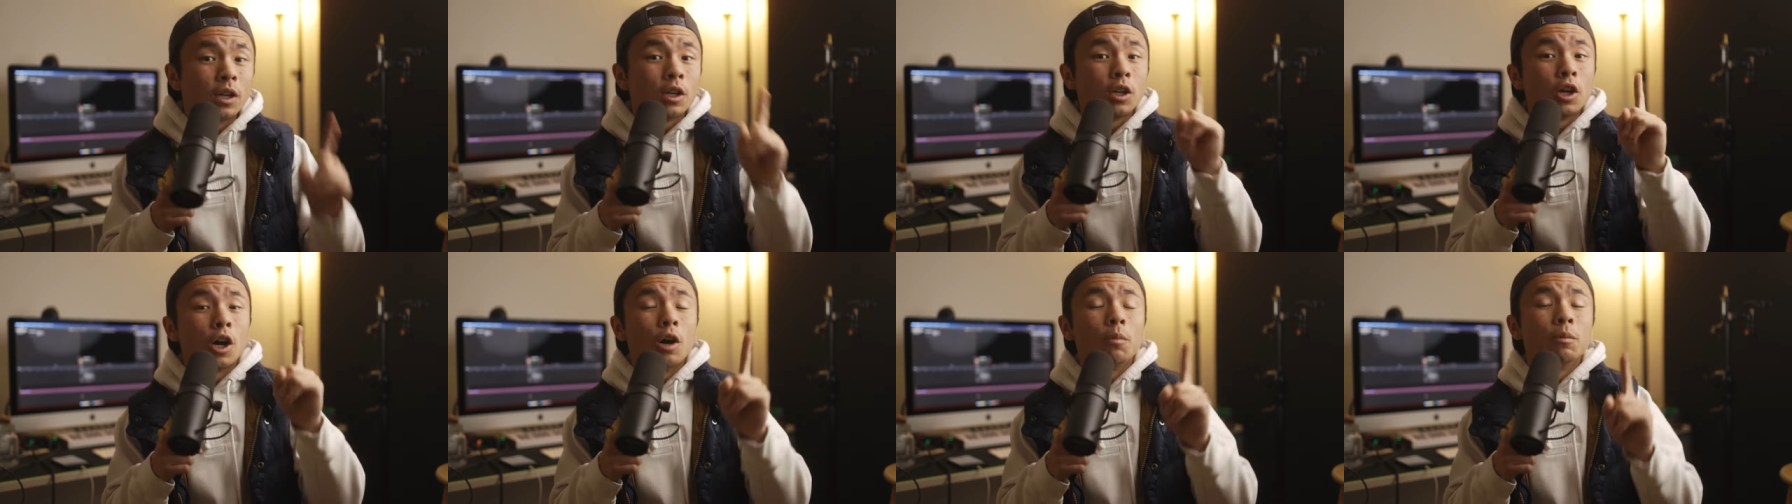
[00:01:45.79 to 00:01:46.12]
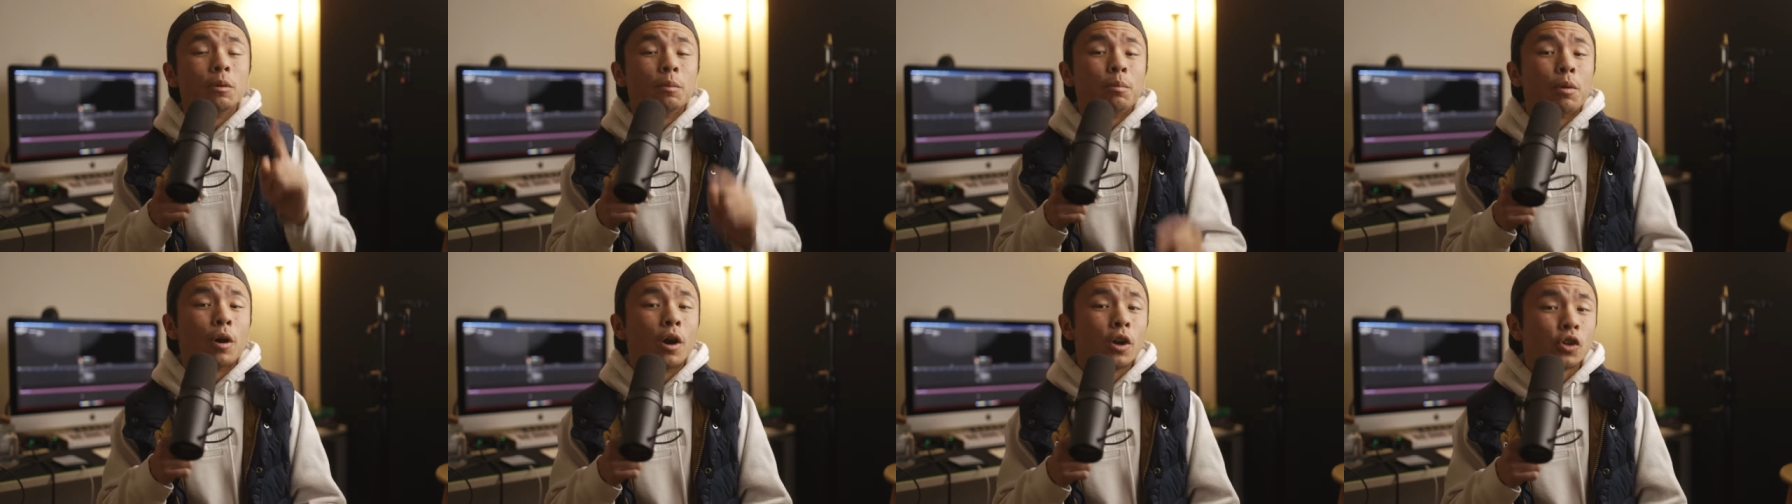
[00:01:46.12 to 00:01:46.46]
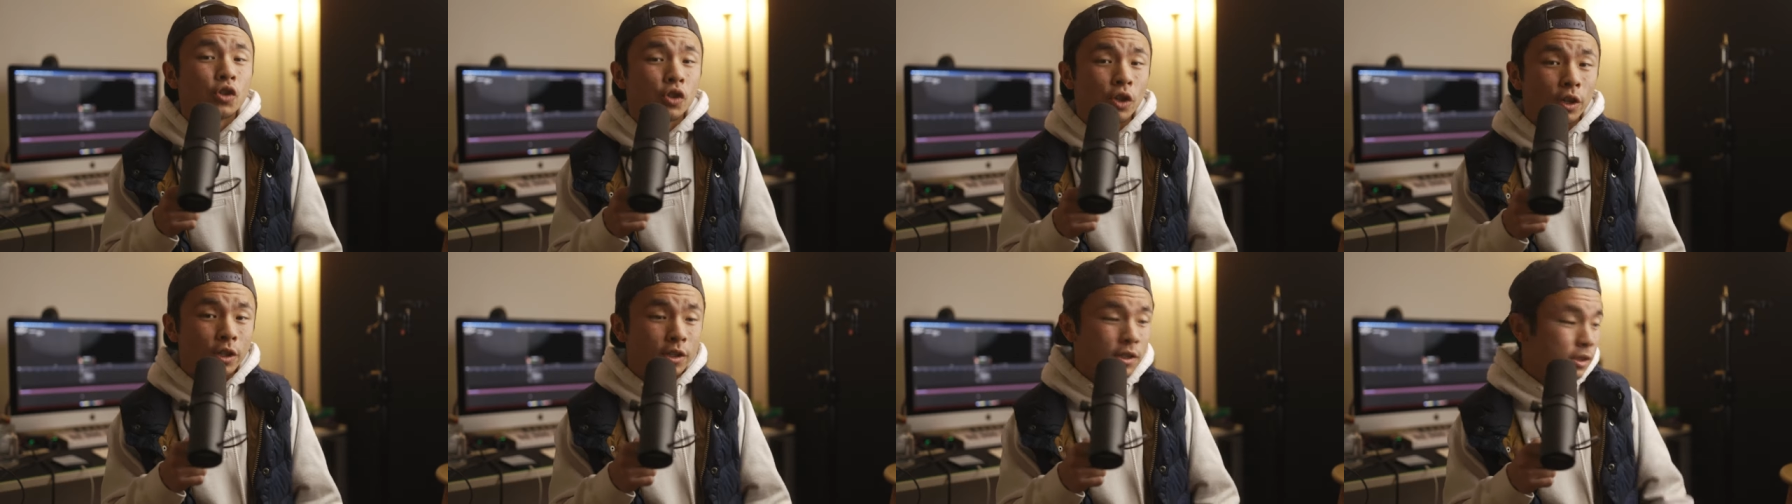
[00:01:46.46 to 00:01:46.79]
Common
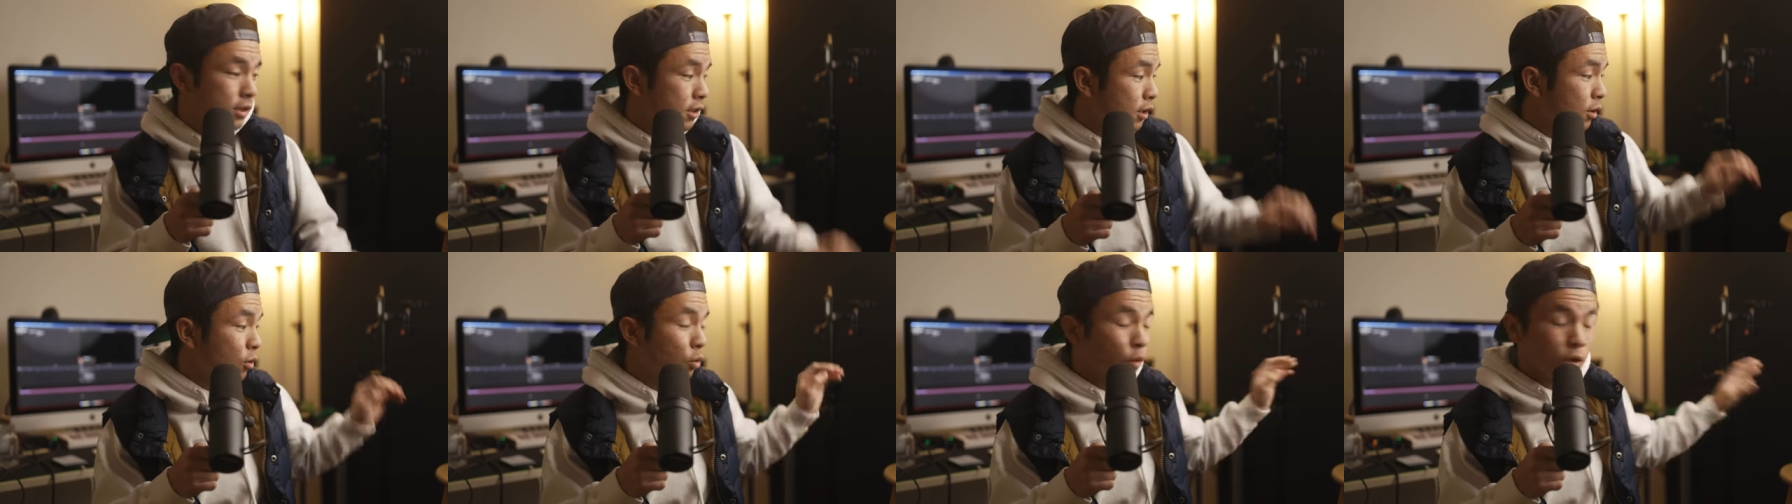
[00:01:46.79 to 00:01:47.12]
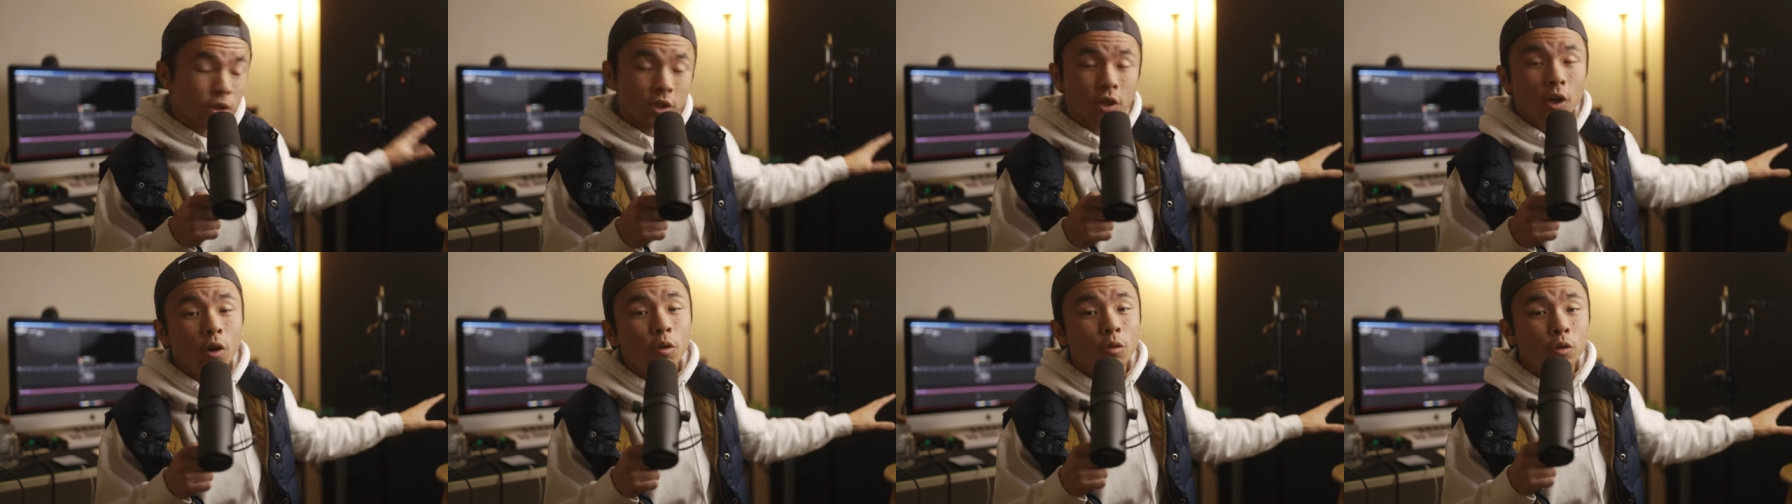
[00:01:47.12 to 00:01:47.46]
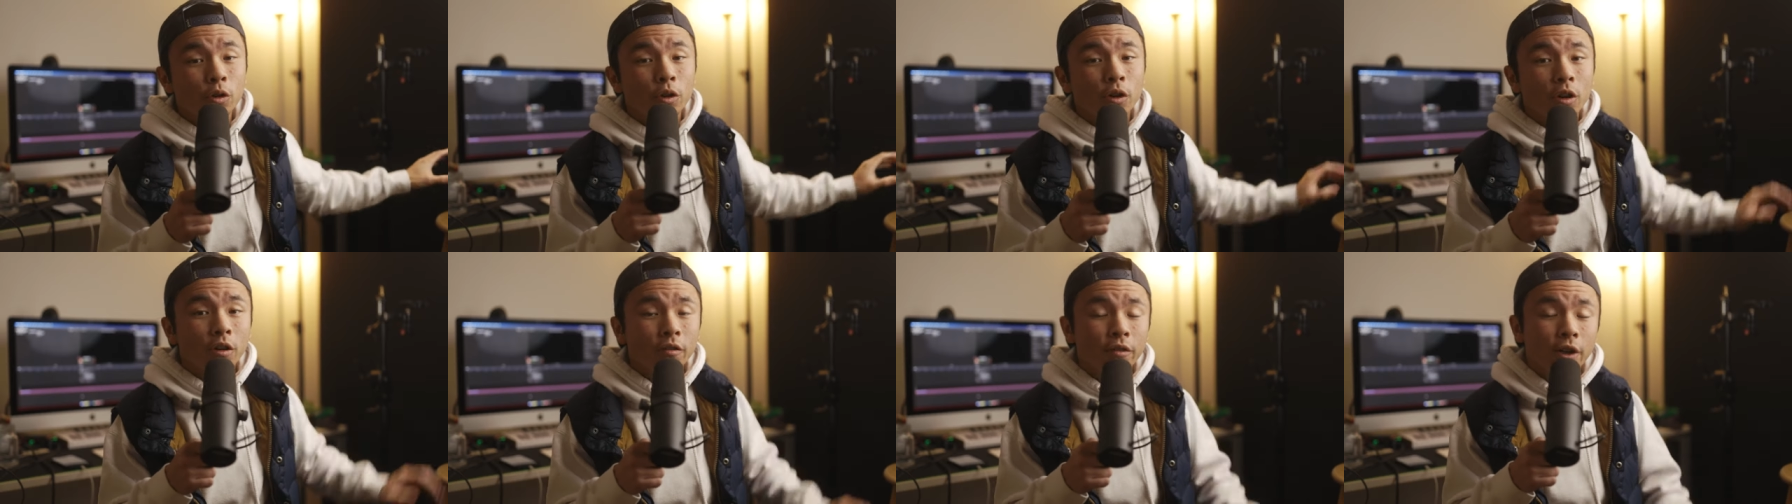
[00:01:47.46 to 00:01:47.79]
Projects was the
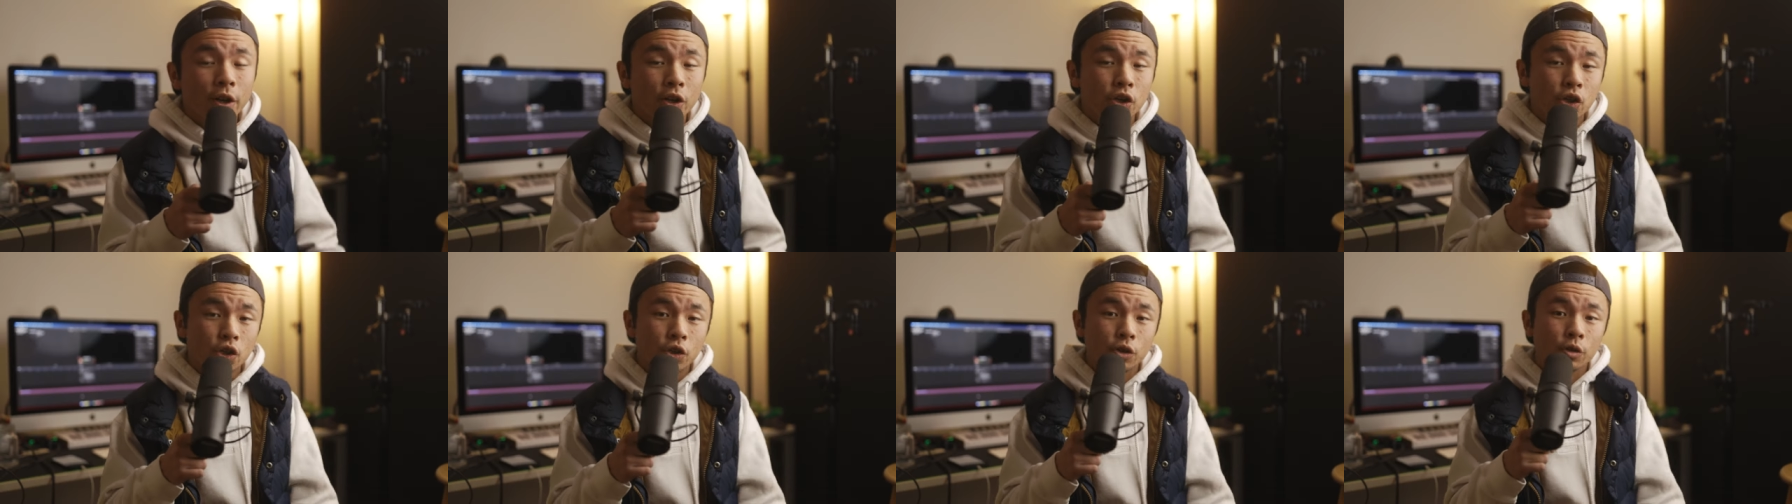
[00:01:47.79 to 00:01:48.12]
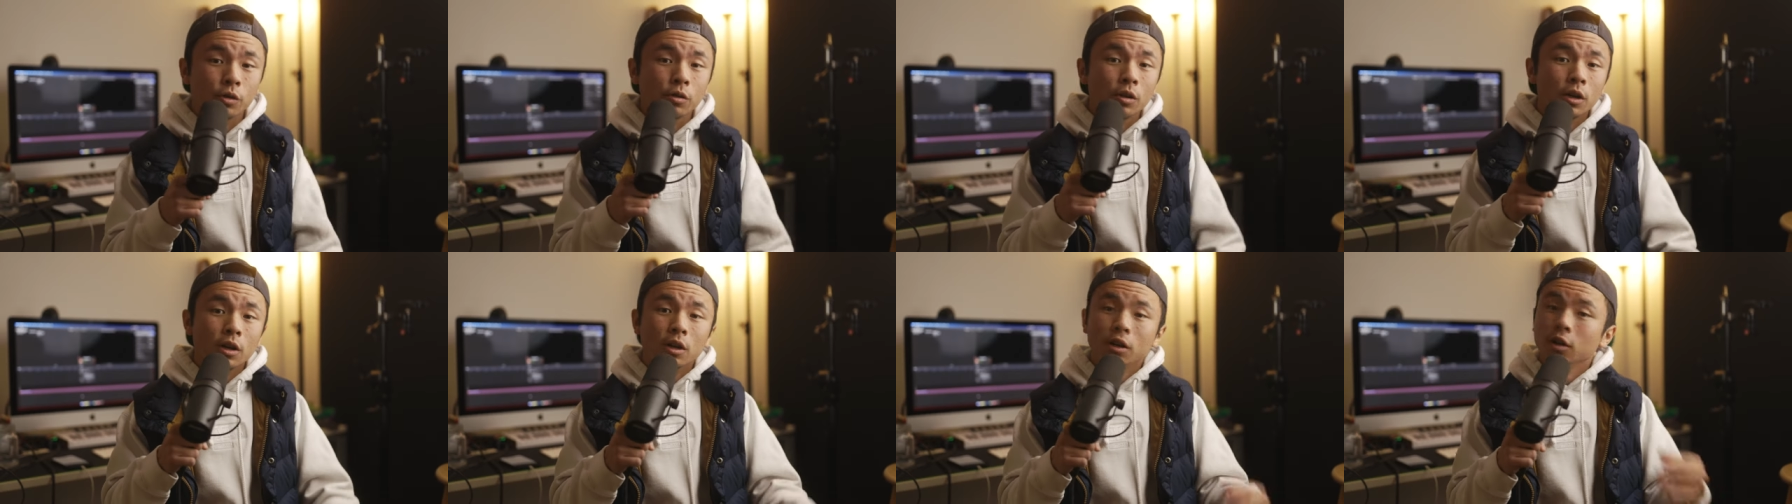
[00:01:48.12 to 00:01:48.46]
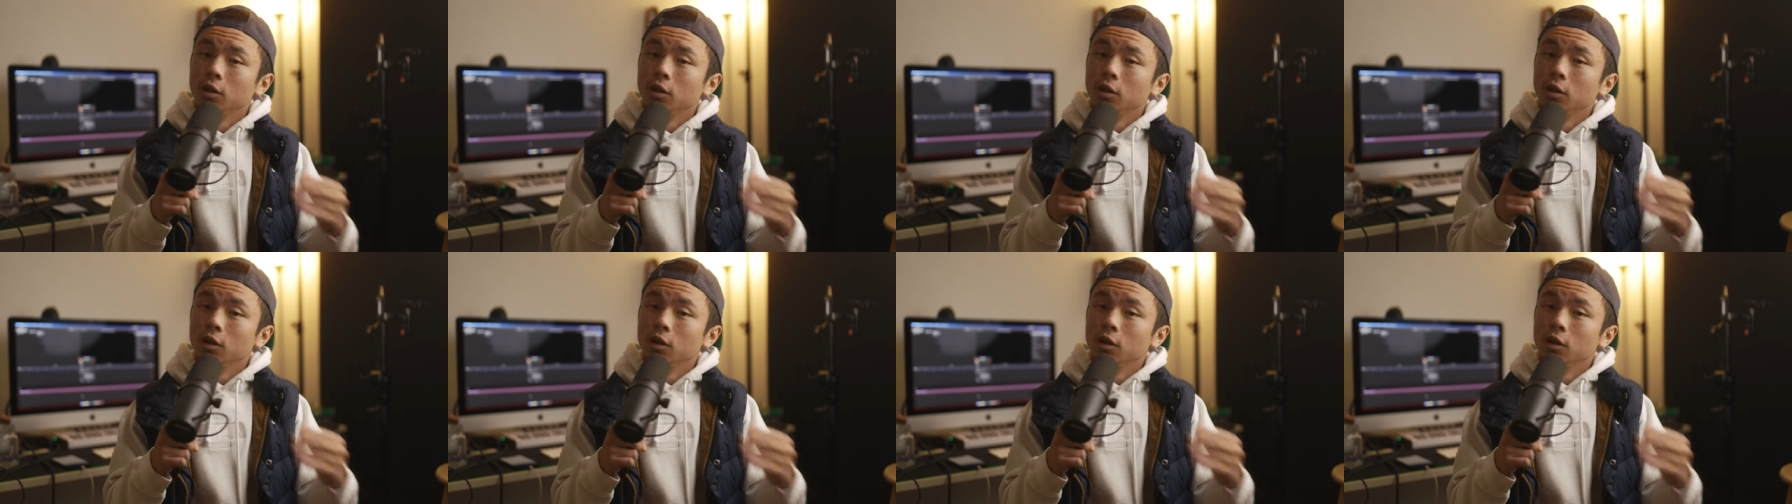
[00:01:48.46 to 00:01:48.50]
owner of that shoe?